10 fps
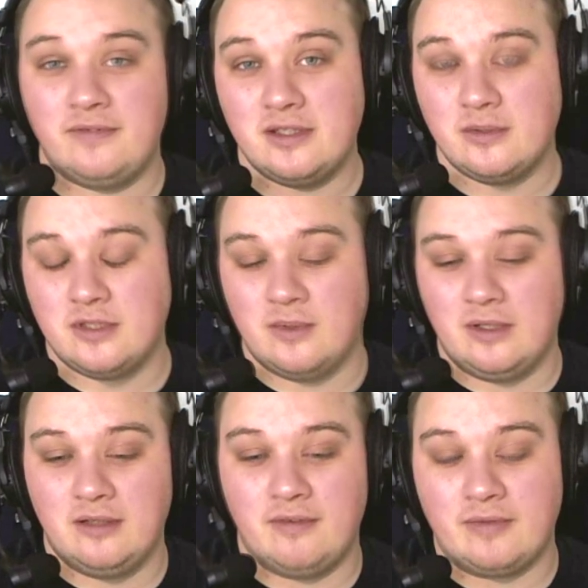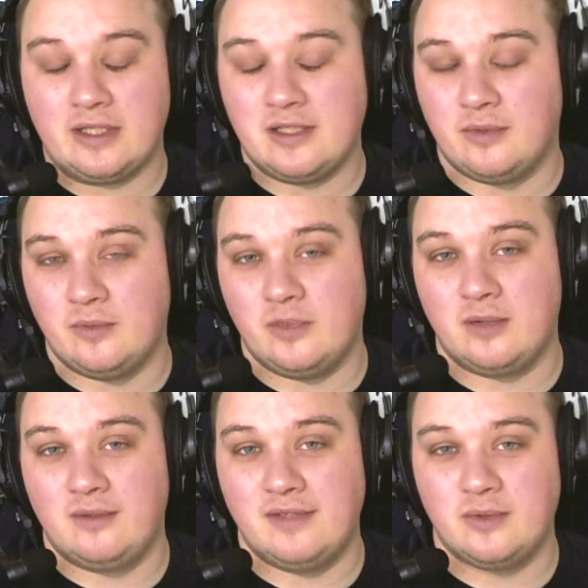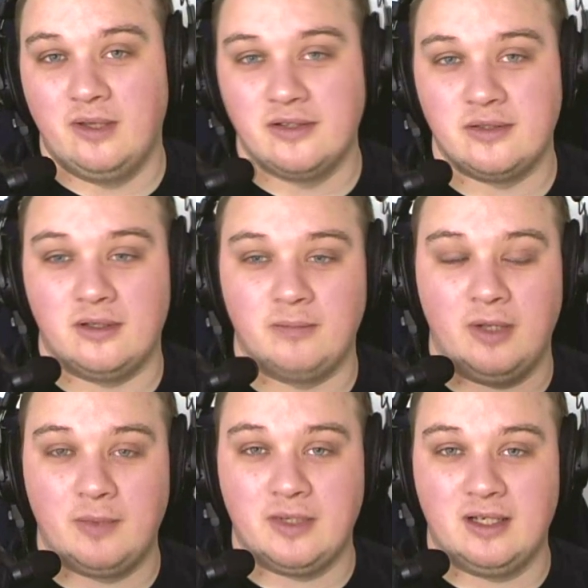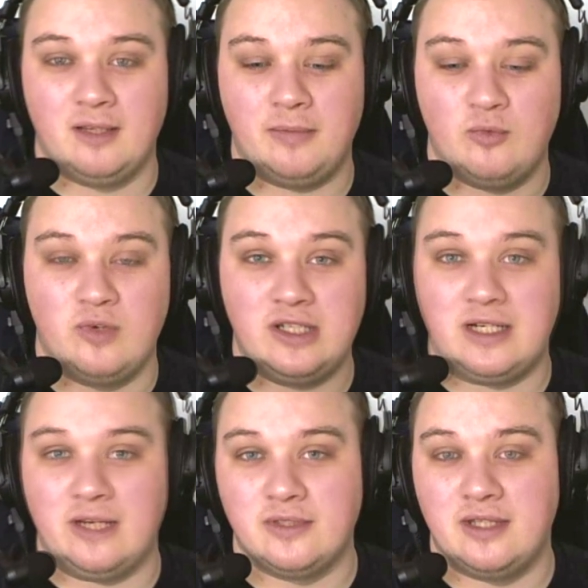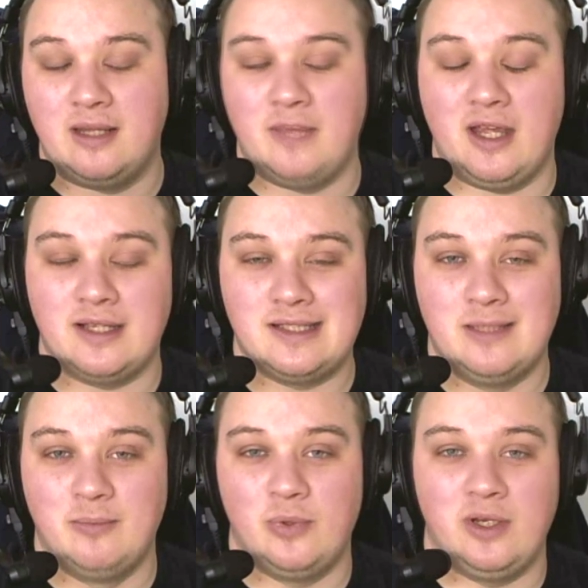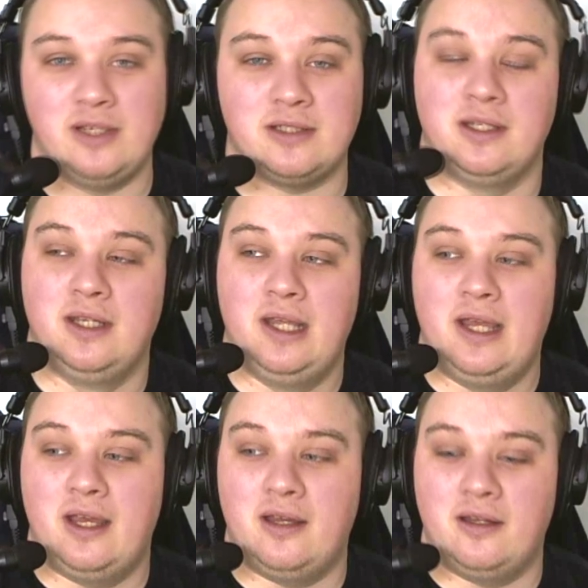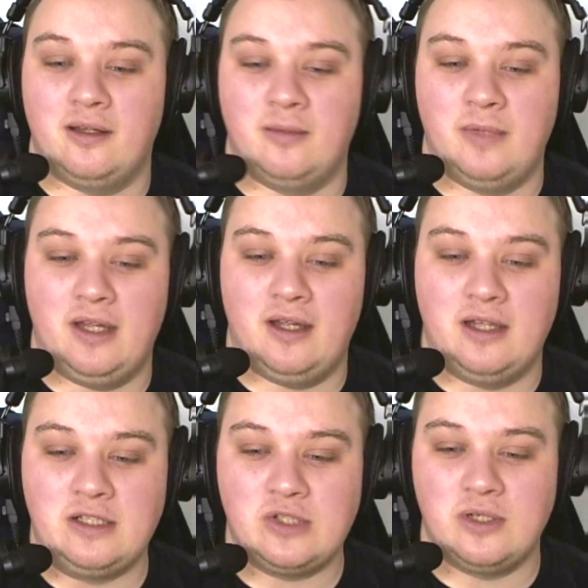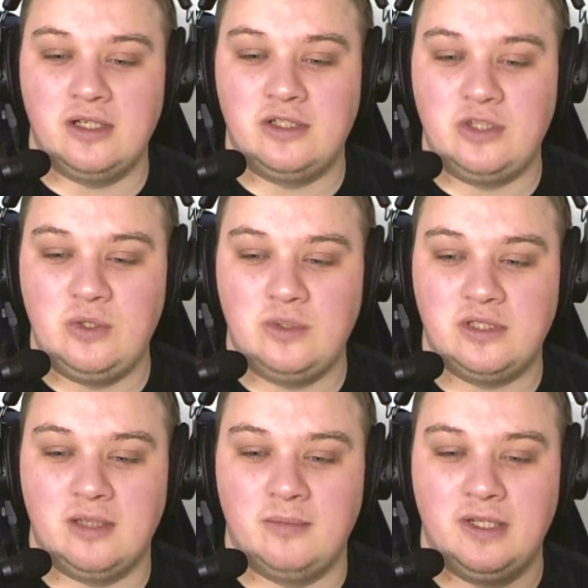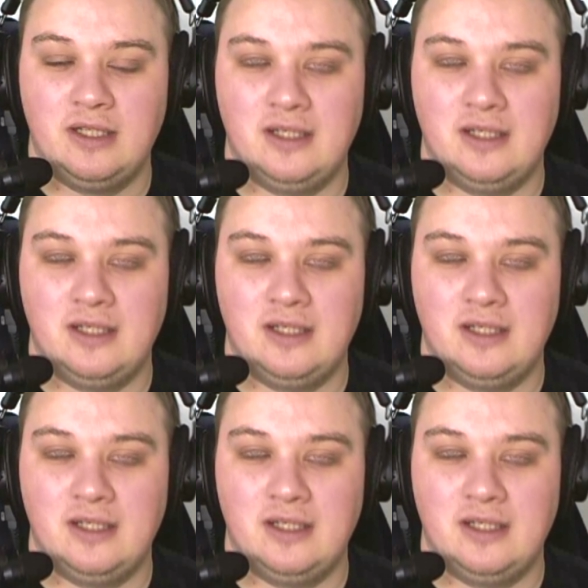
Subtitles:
There's also a load of other guys I want to work with as well, so I'll kind of like be reaching out to them at some point, and just trying to do some